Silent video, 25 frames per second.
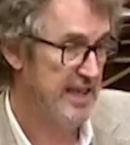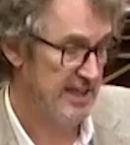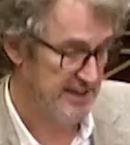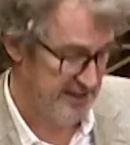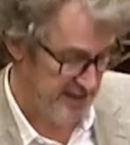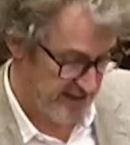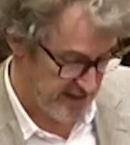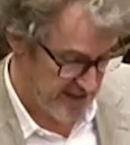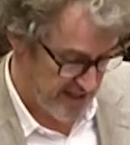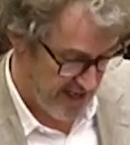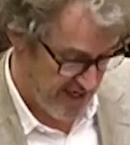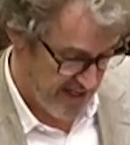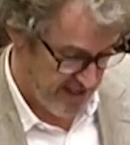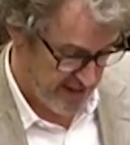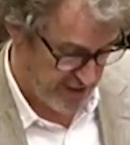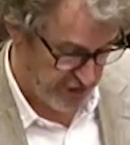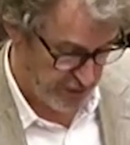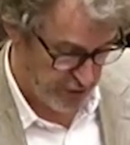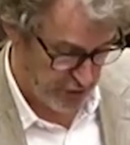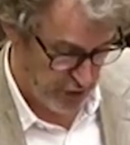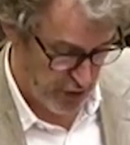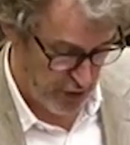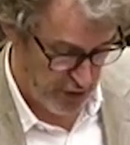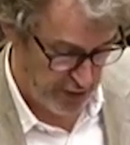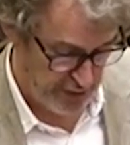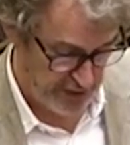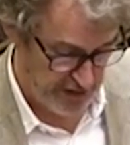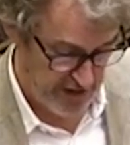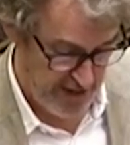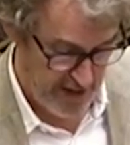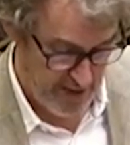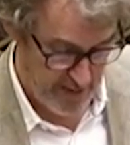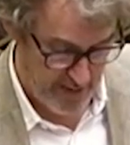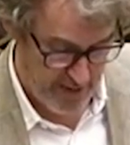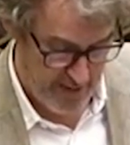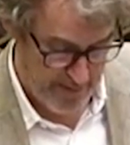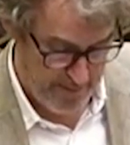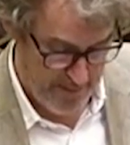designated search
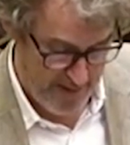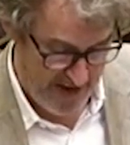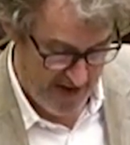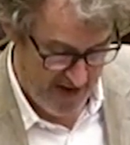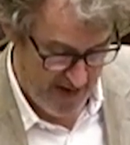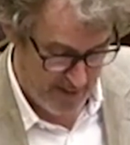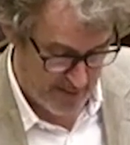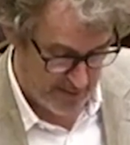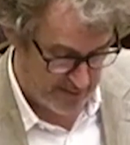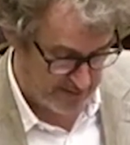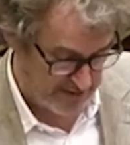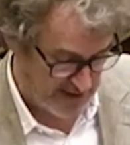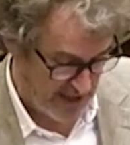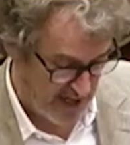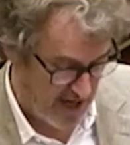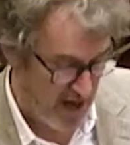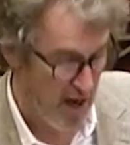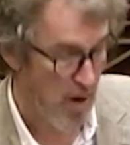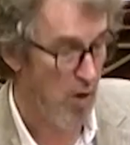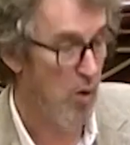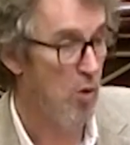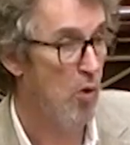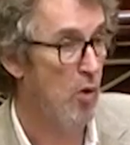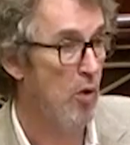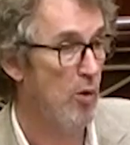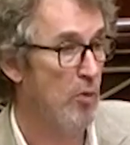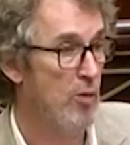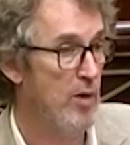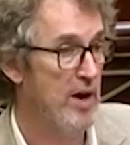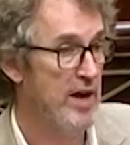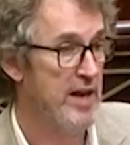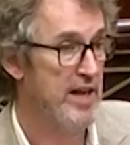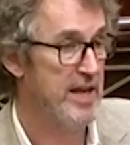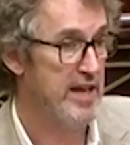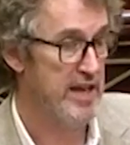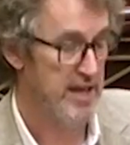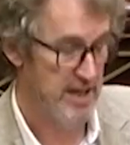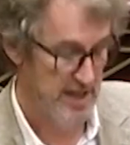area powers are
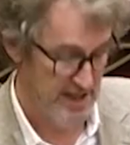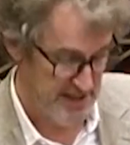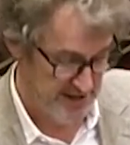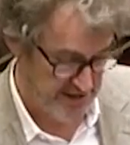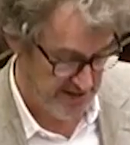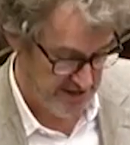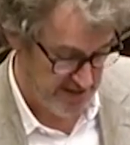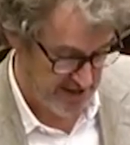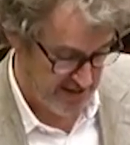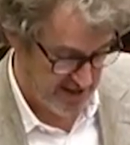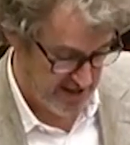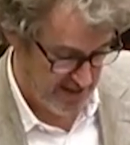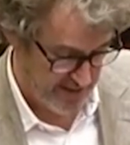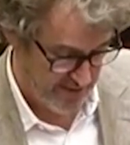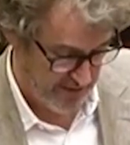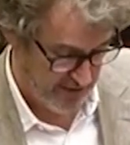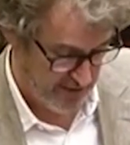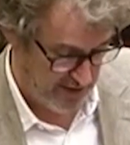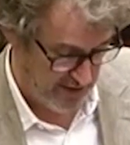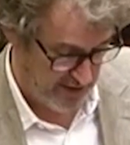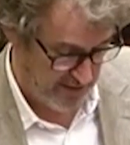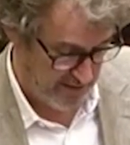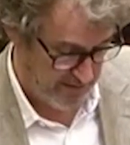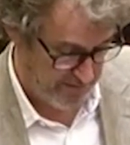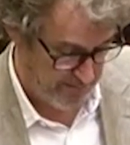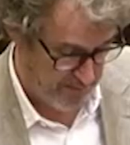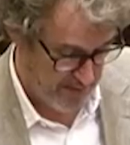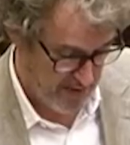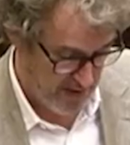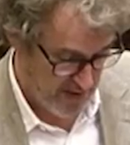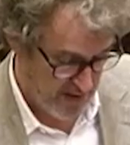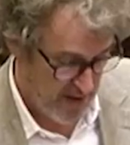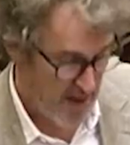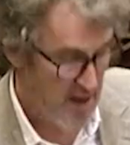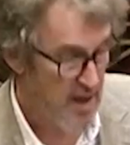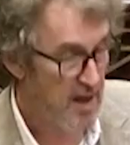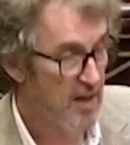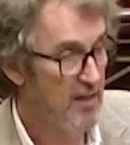already significant.
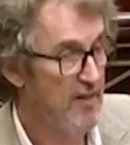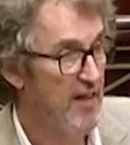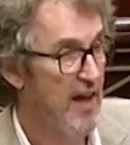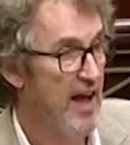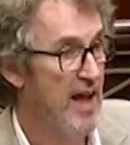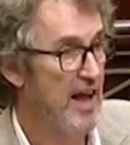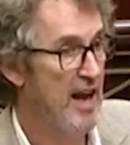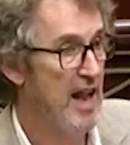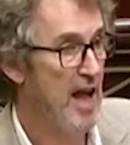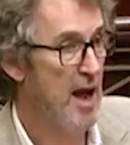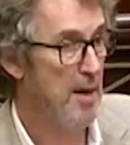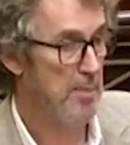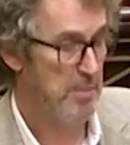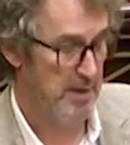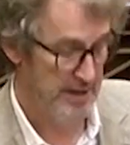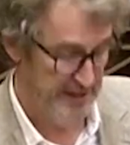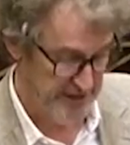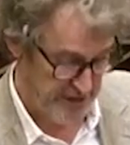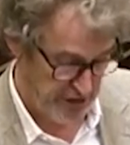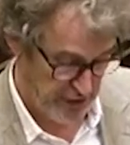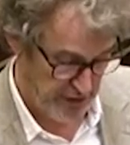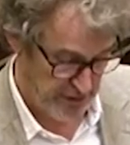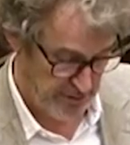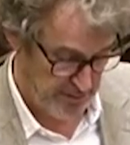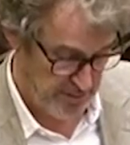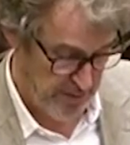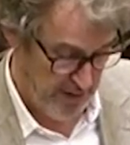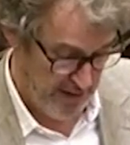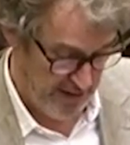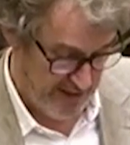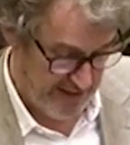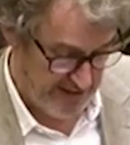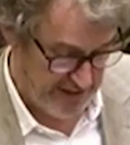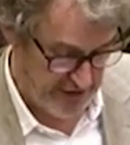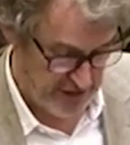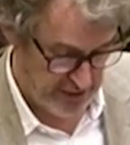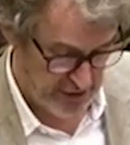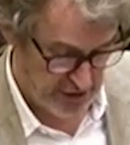They allow
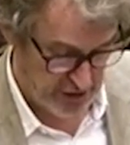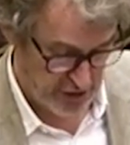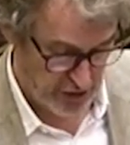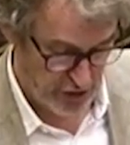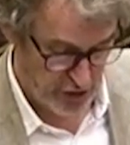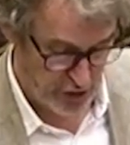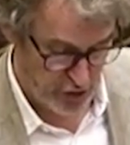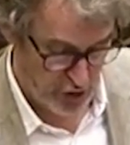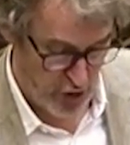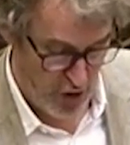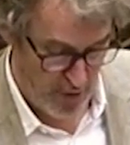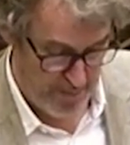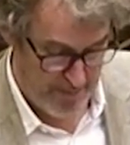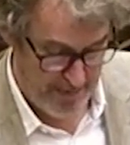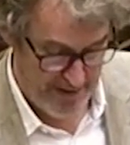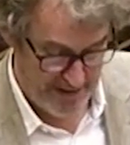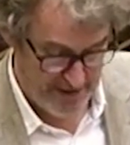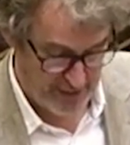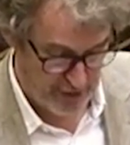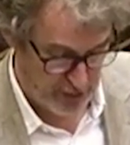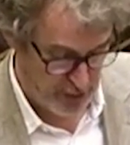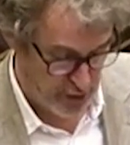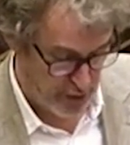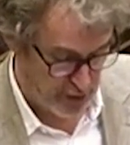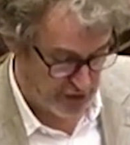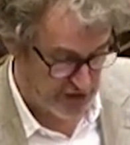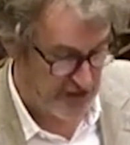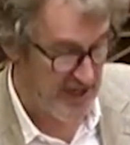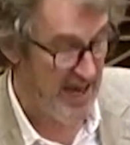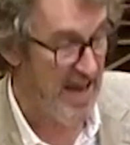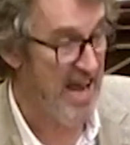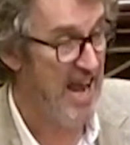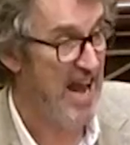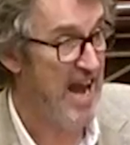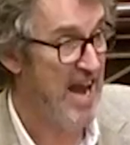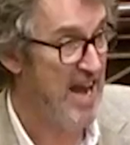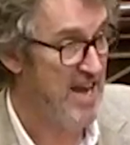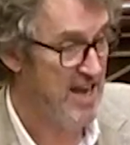police to stop and search
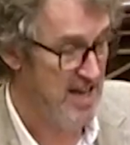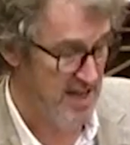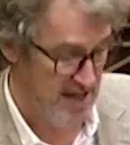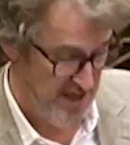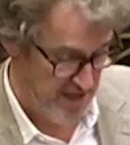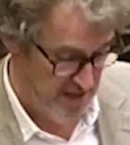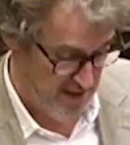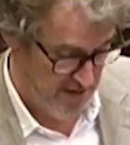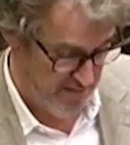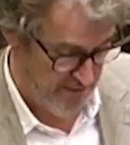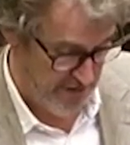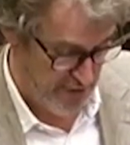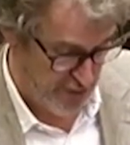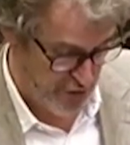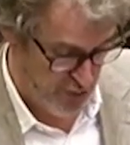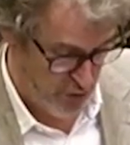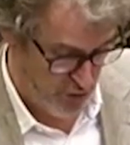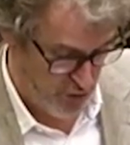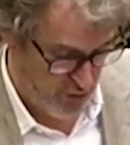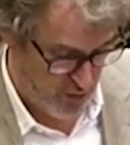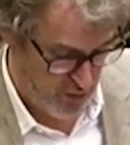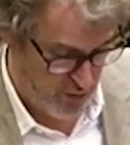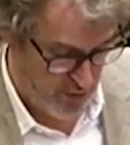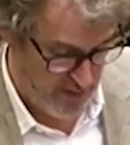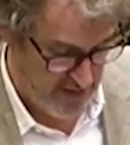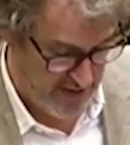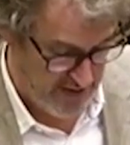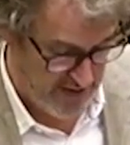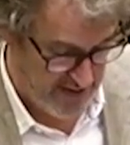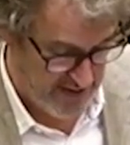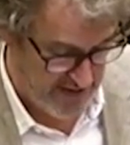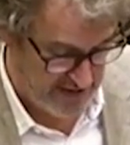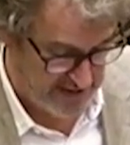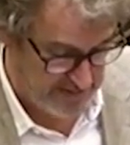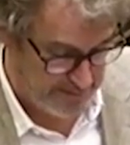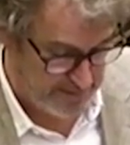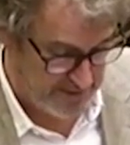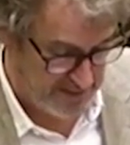any individual within
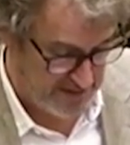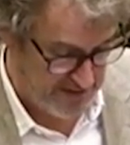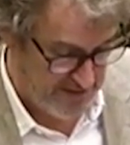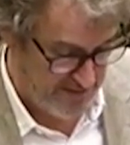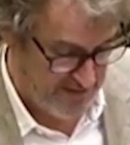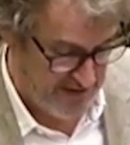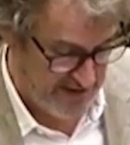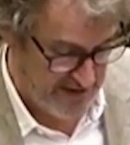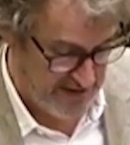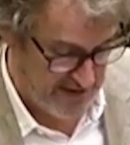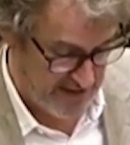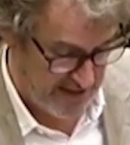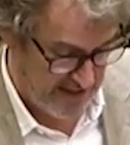a specific